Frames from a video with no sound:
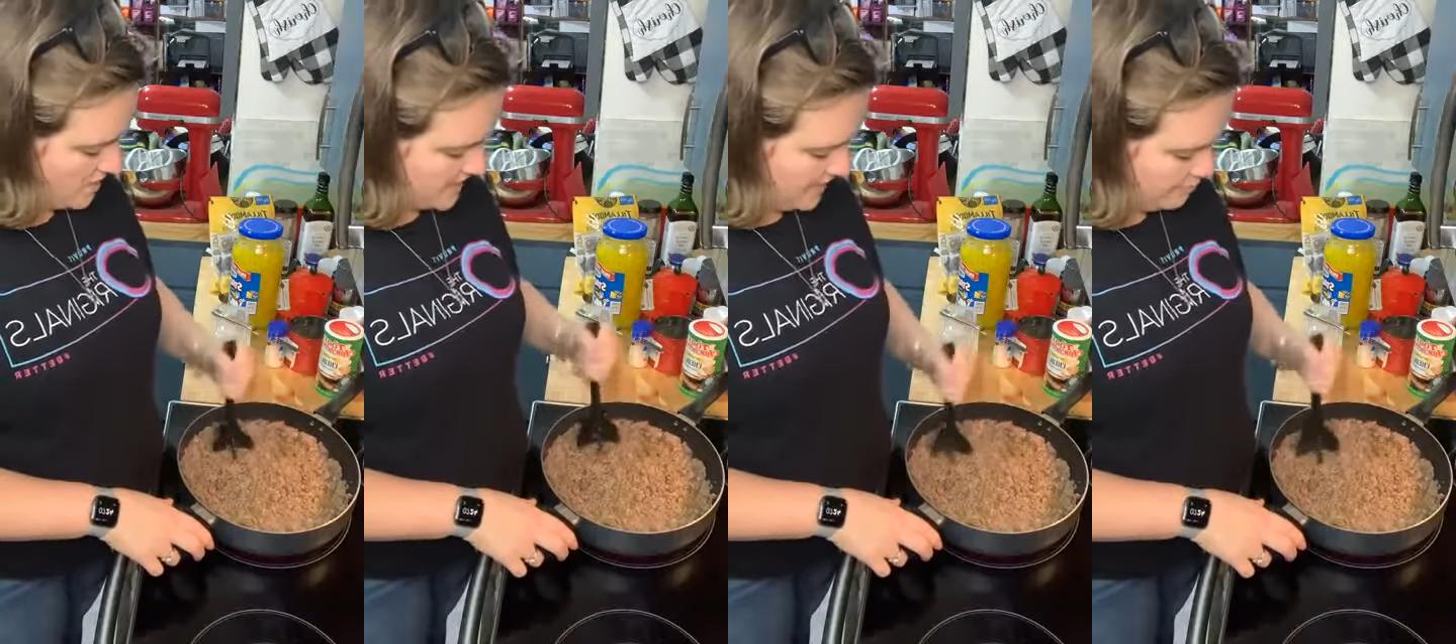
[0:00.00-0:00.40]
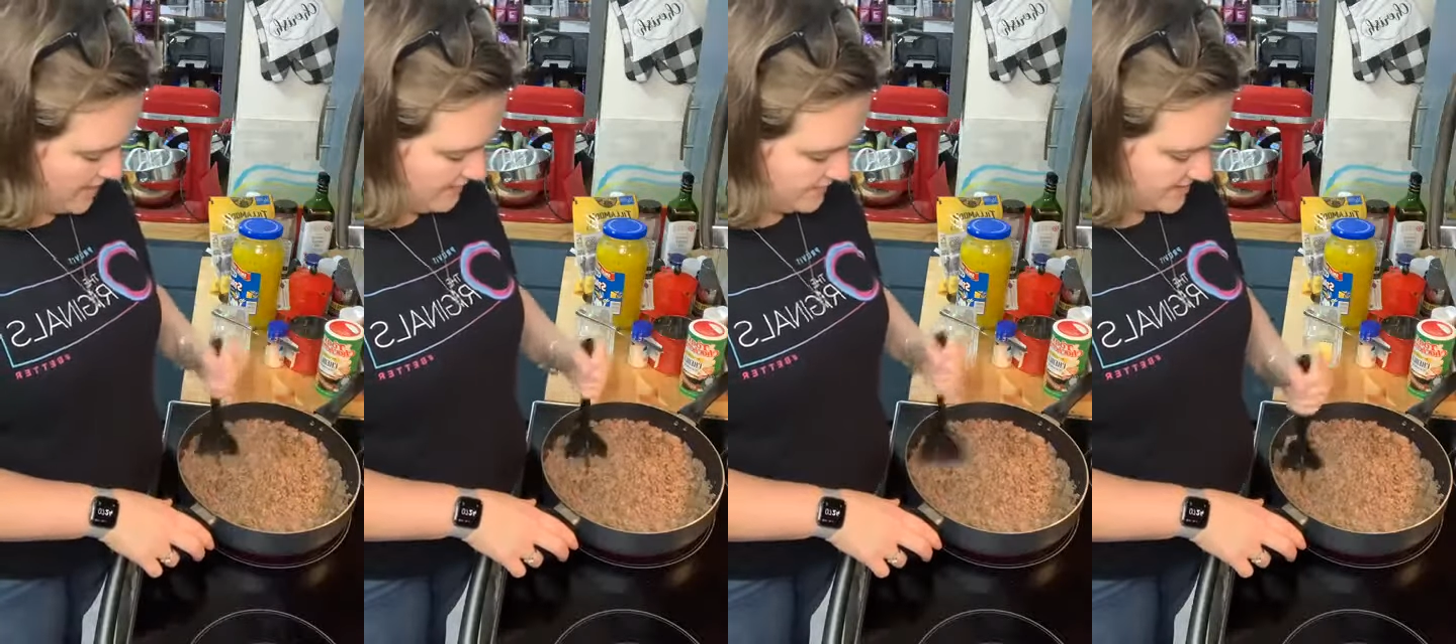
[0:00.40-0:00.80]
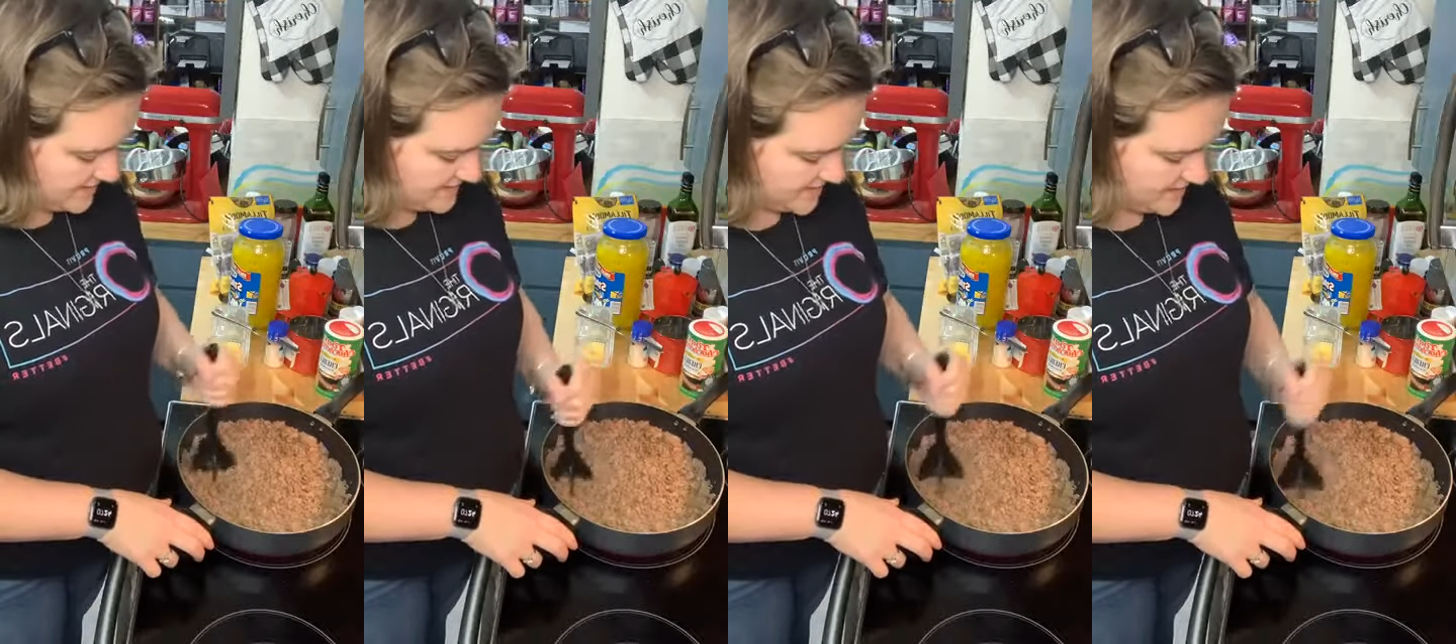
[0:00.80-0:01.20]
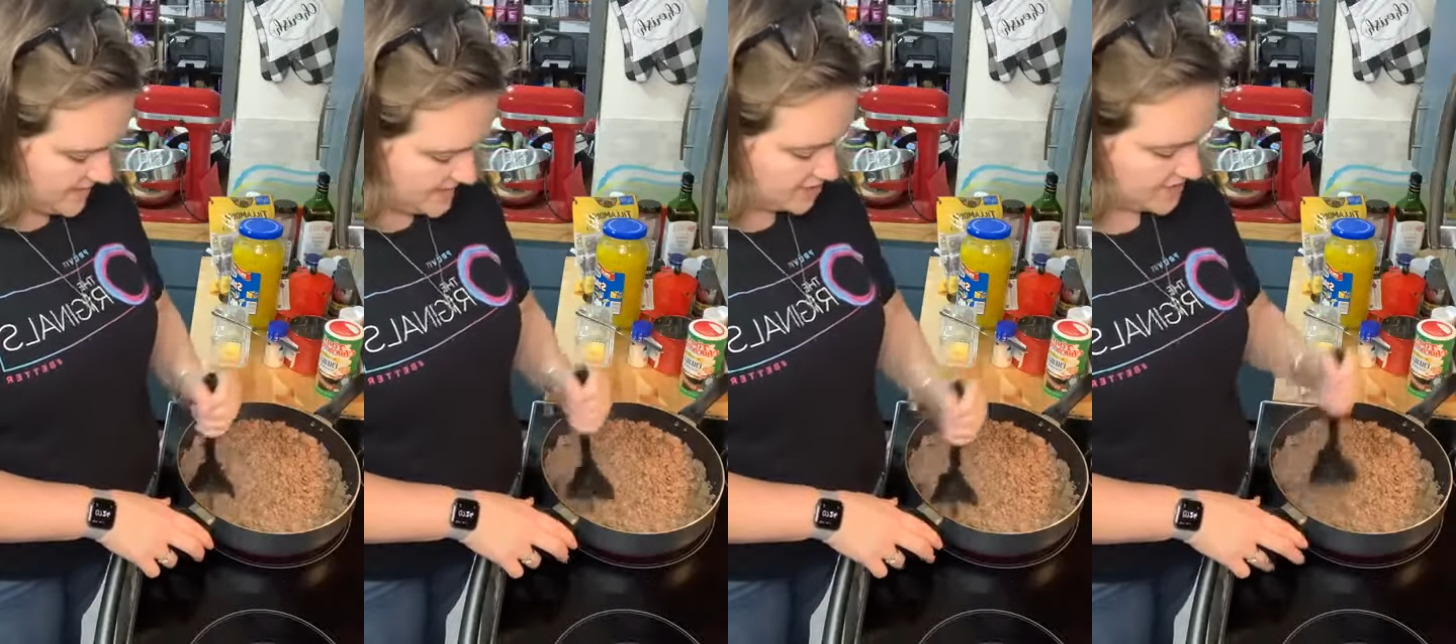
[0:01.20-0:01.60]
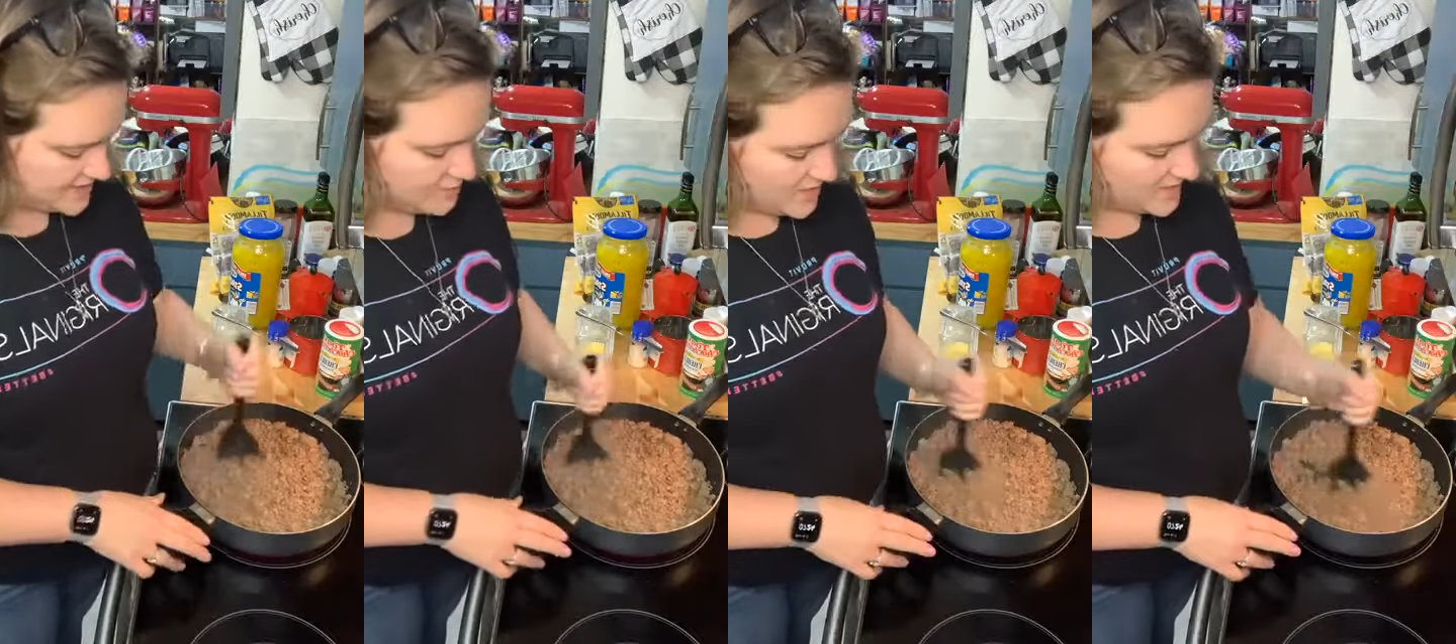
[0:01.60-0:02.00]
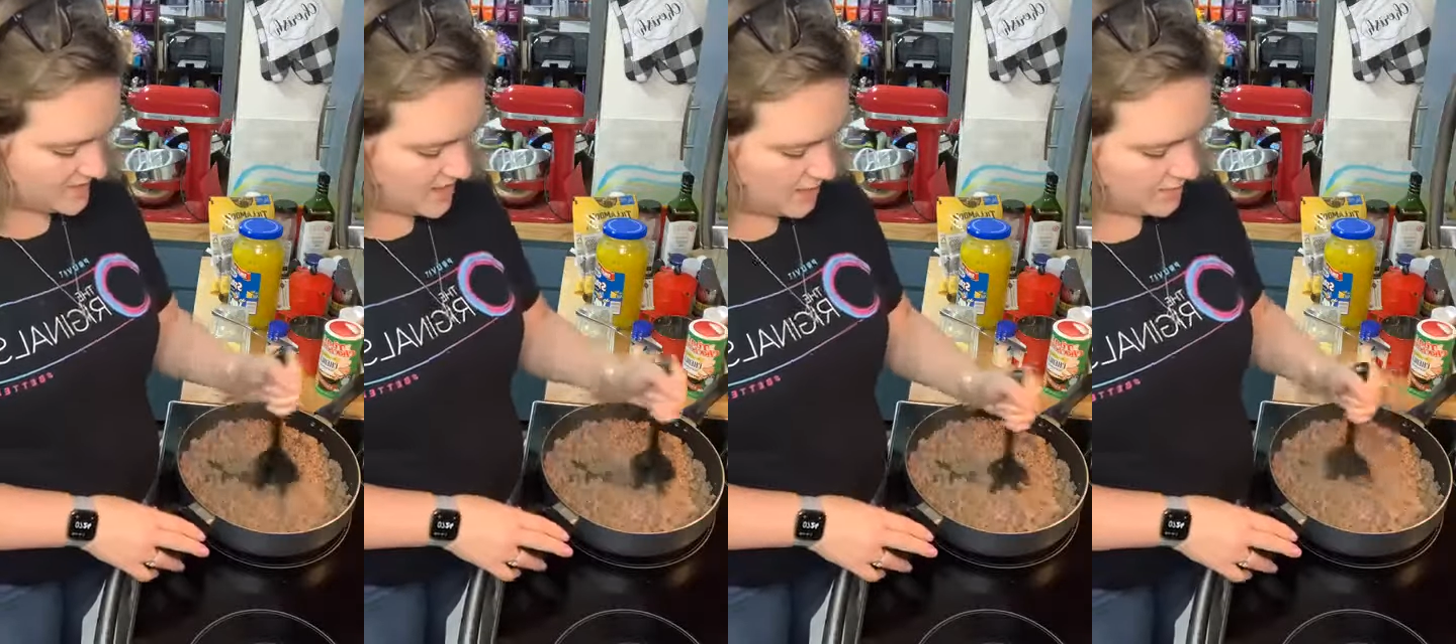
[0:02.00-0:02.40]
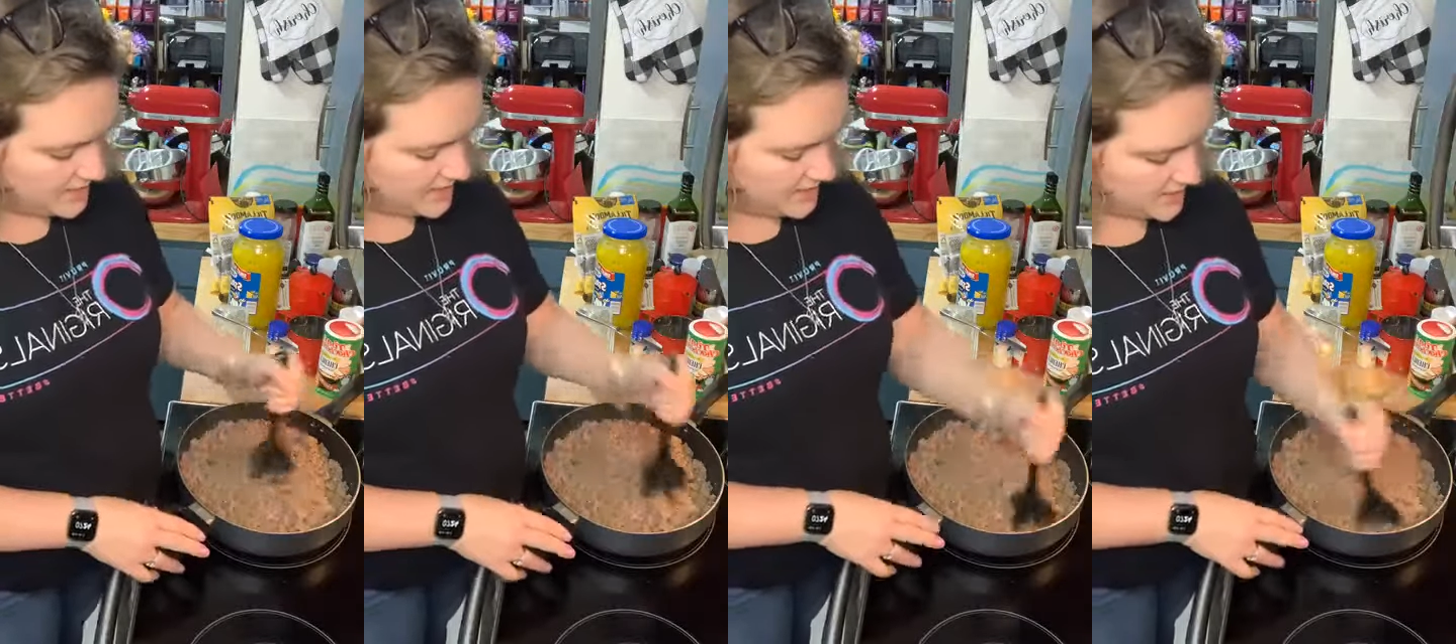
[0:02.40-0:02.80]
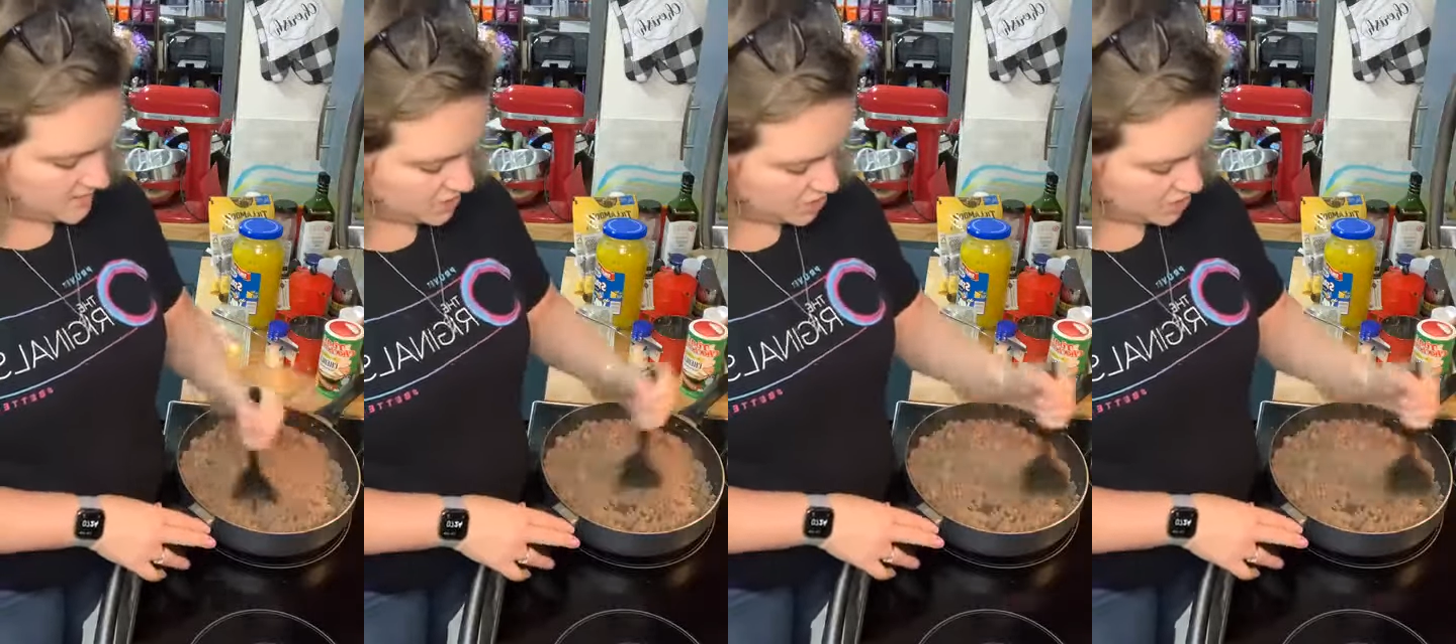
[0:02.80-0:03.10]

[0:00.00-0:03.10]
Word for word: or like breakfasts and lunches where it's not really